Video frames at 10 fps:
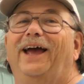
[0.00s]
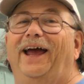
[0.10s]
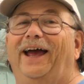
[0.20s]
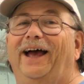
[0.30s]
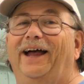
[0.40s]

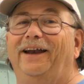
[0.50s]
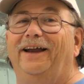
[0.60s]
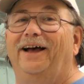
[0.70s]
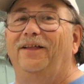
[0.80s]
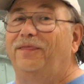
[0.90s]
And
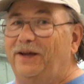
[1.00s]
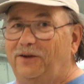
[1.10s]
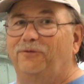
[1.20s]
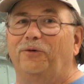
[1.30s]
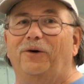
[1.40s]

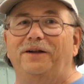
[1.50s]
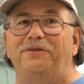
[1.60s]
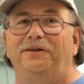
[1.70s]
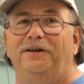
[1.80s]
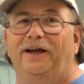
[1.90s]
thank you for
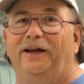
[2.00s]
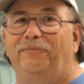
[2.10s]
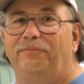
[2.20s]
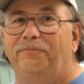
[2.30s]
watching today.